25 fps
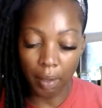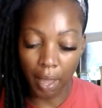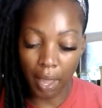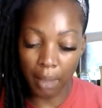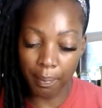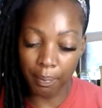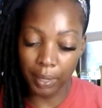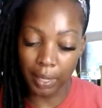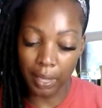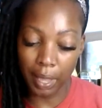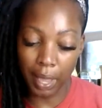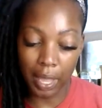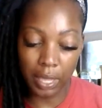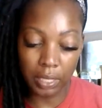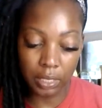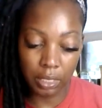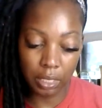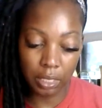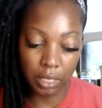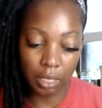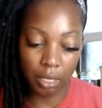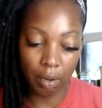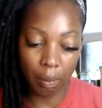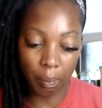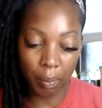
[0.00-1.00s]
be
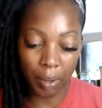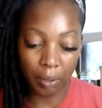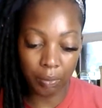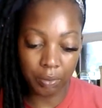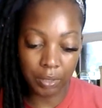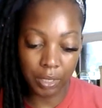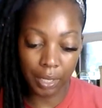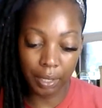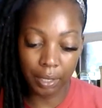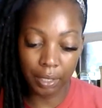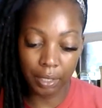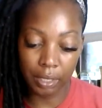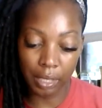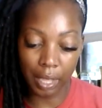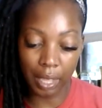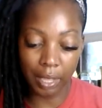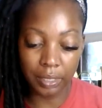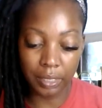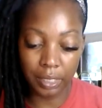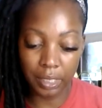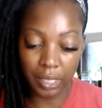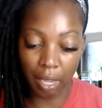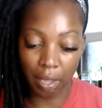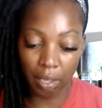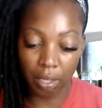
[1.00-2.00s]
hesitant about taking that
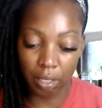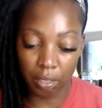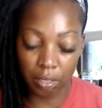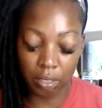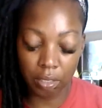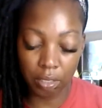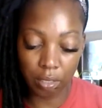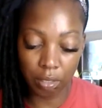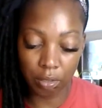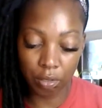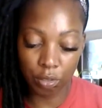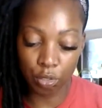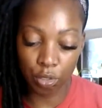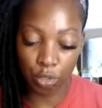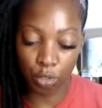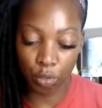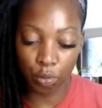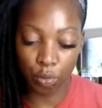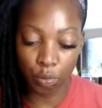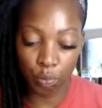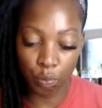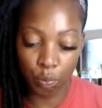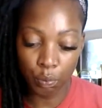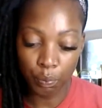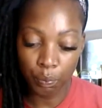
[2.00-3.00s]
chance
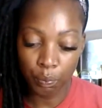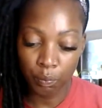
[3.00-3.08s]
to